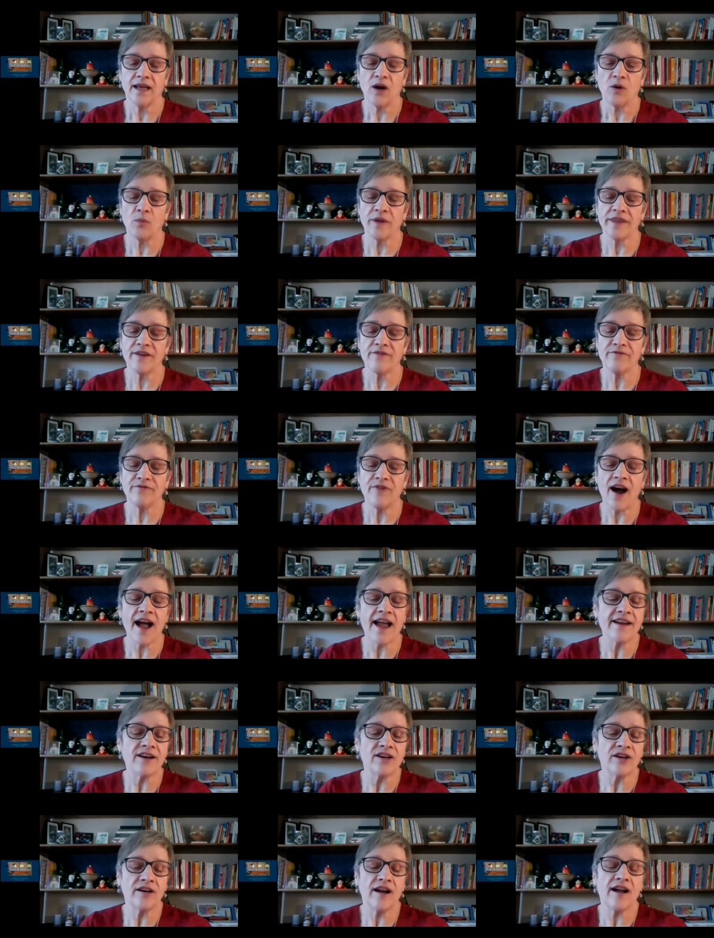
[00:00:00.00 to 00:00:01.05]
When the
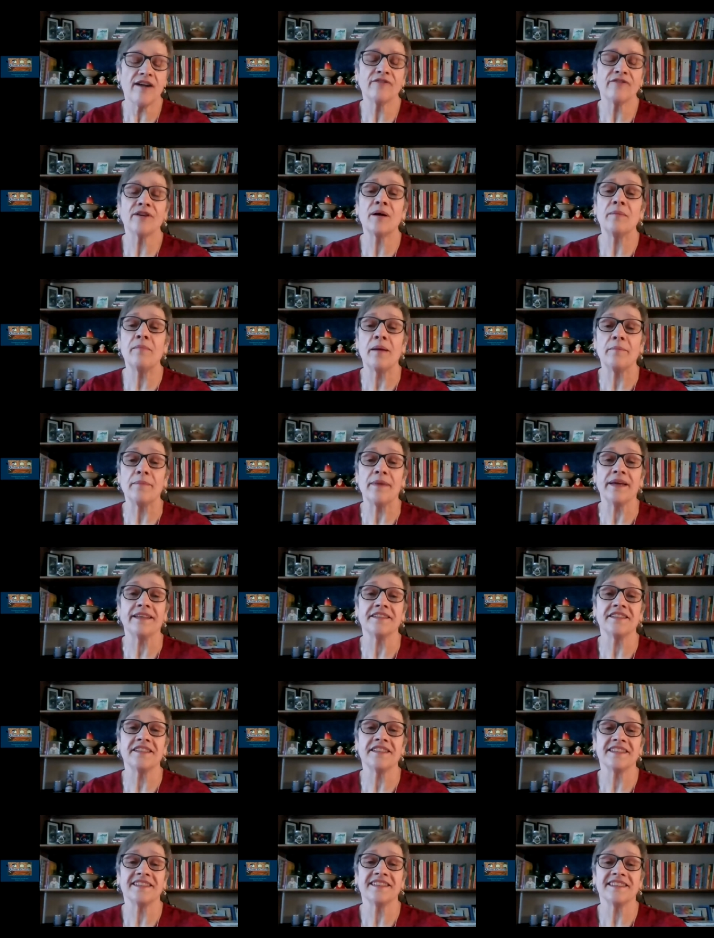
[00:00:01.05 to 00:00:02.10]
fire of
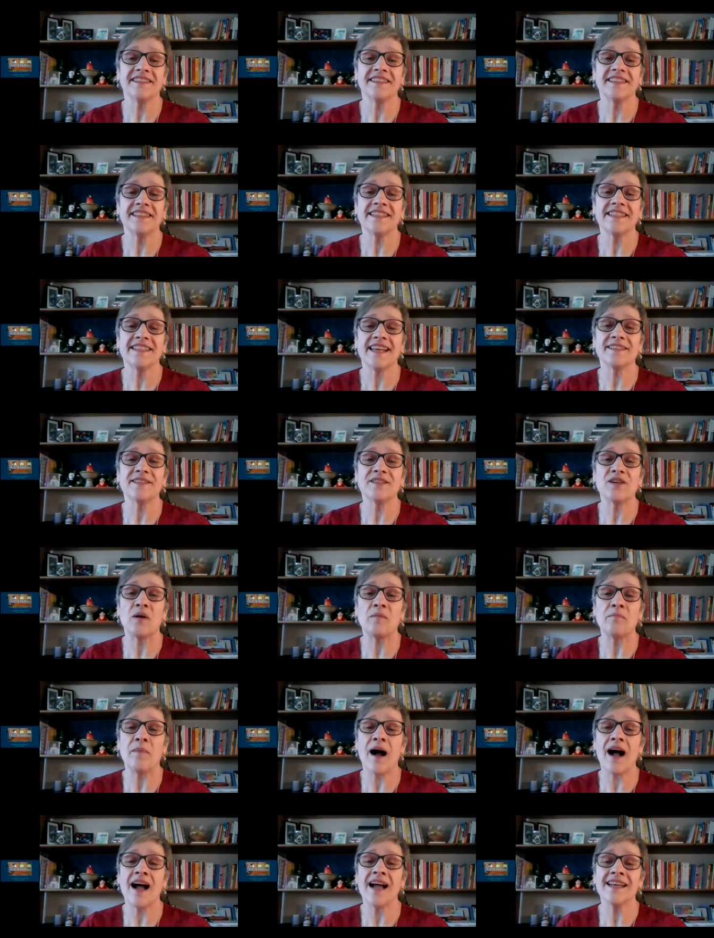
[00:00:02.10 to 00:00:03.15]
commitment sets our
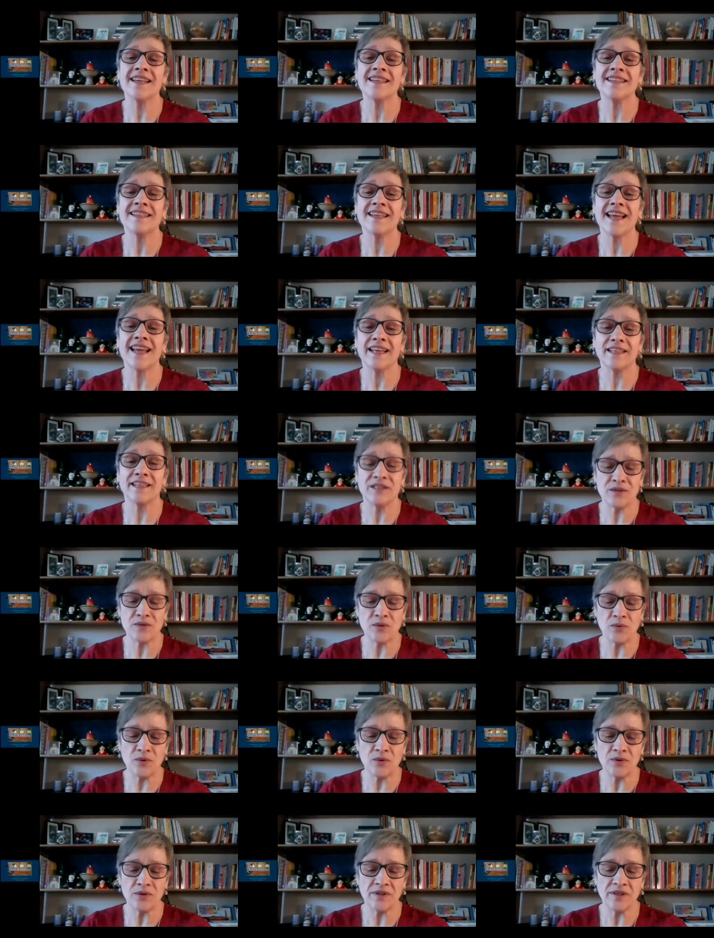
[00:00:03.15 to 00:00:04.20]
mind and
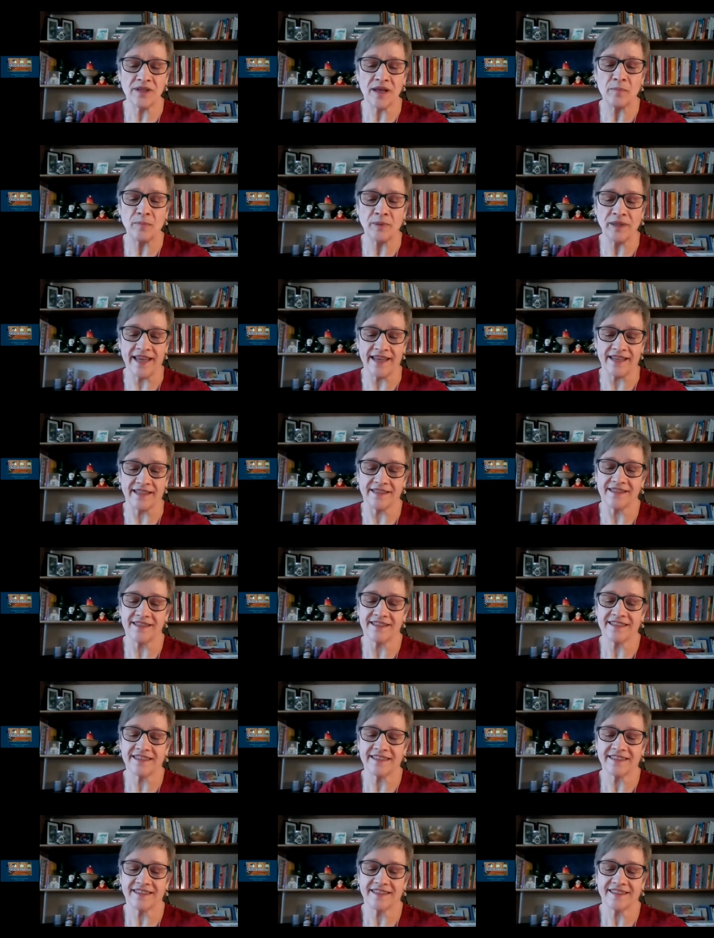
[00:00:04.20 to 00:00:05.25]
soul
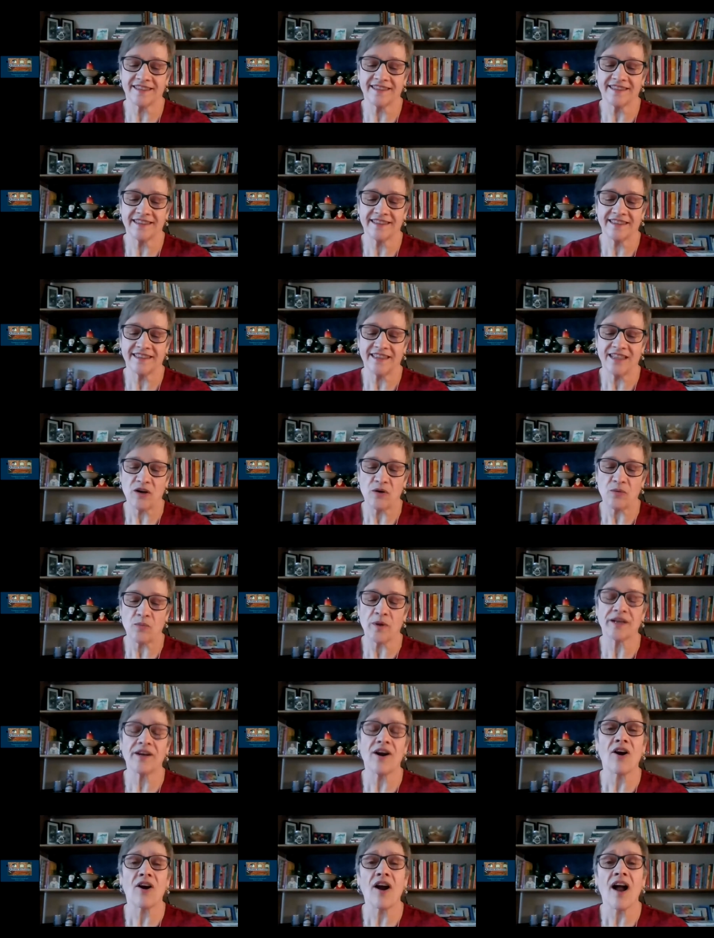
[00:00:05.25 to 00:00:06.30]
ablaze,
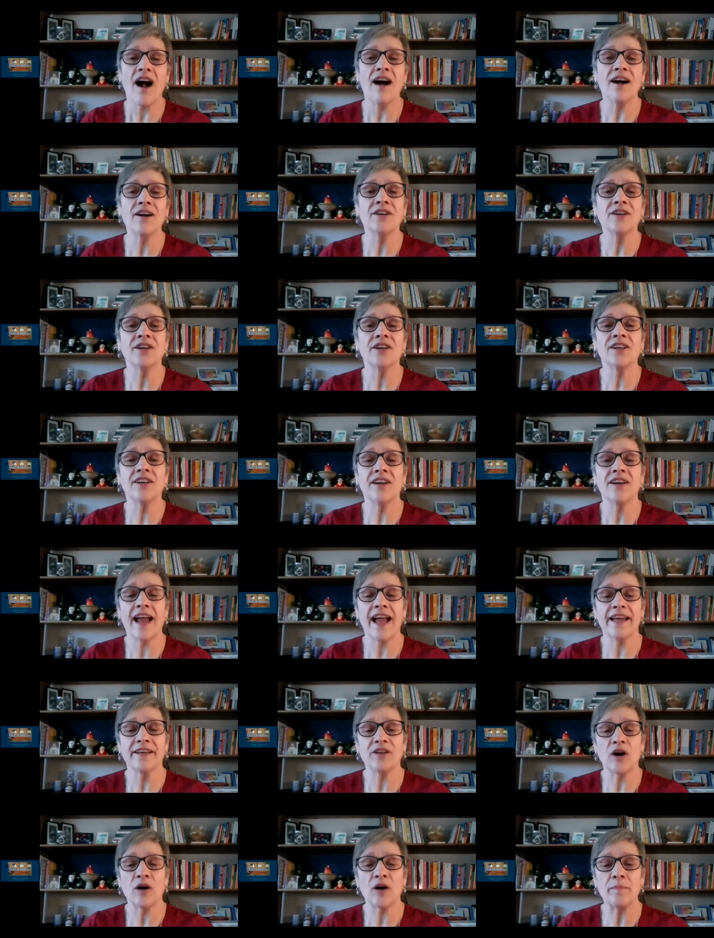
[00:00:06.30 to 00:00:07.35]
when our hunger
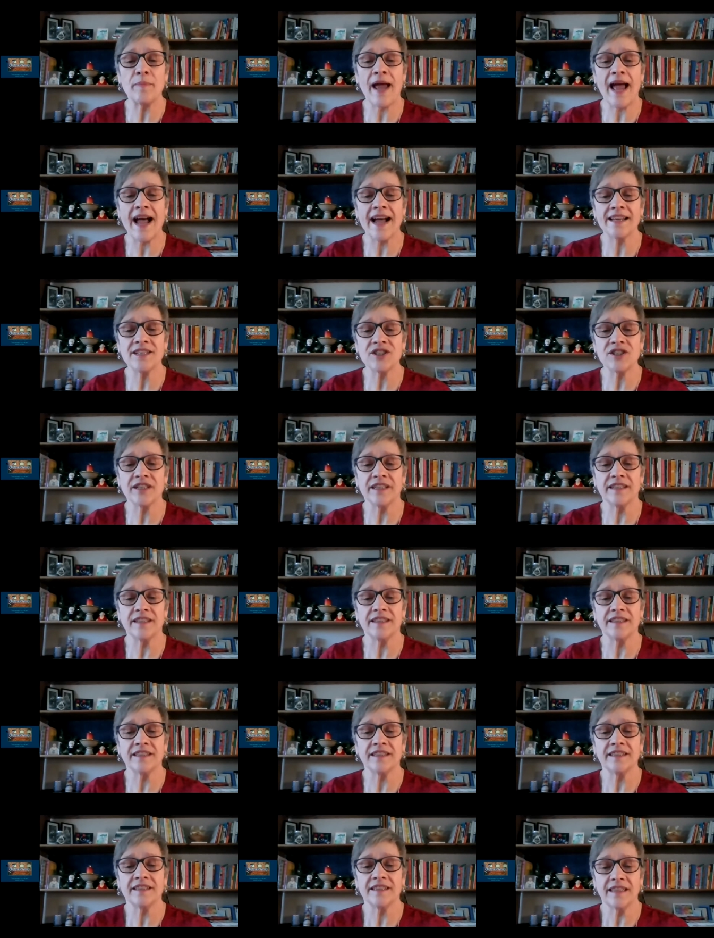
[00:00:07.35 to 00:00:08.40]
and our
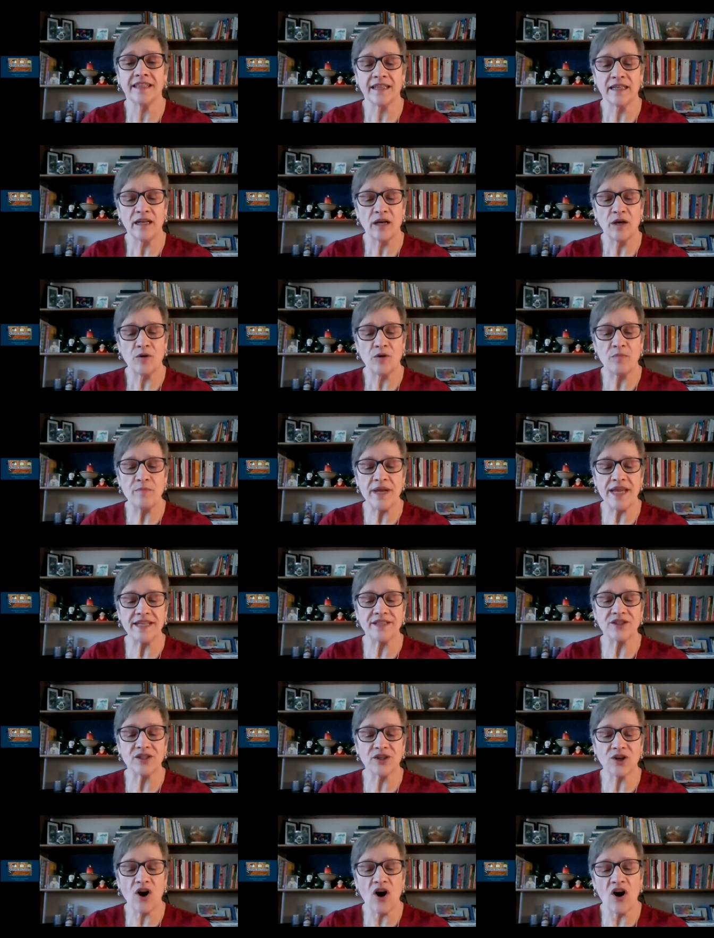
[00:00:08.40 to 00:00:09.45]
passion meet
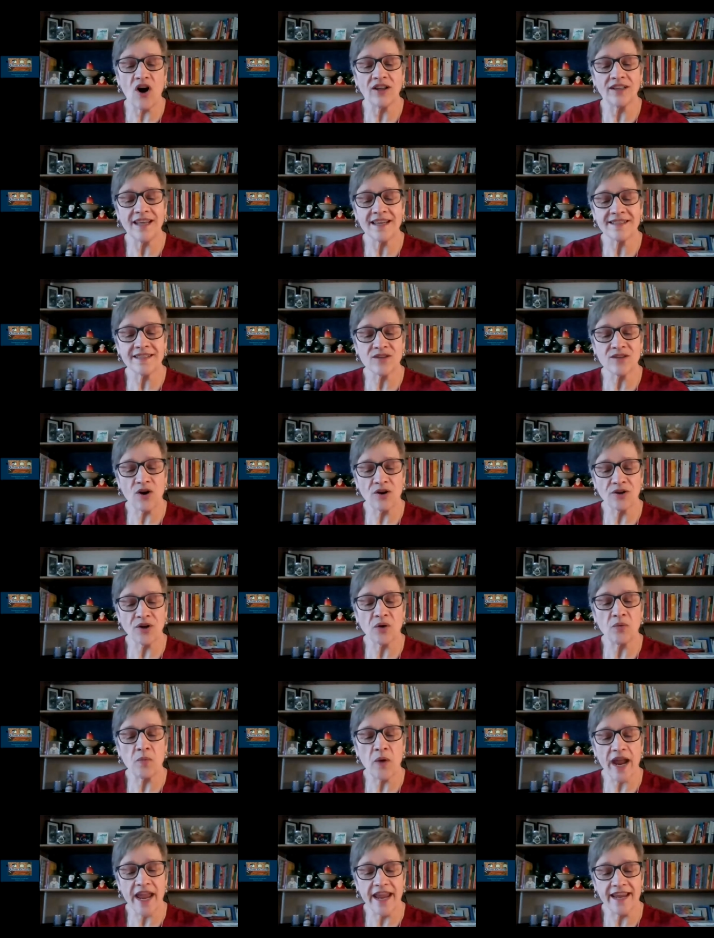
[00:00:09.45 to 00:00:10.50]
to call us on our
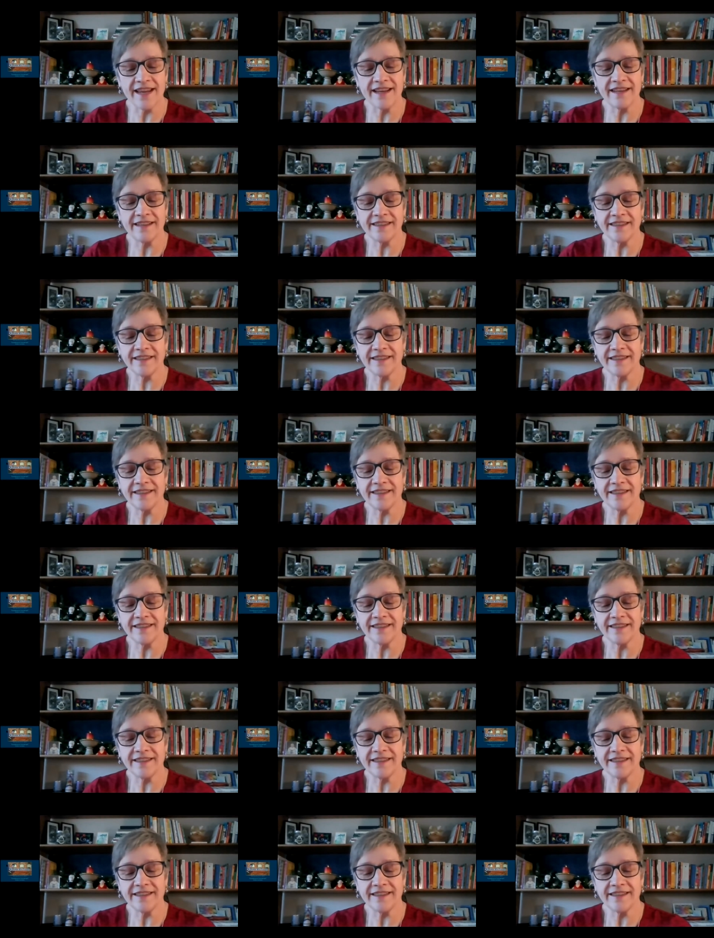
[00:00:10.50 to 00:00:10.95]
way,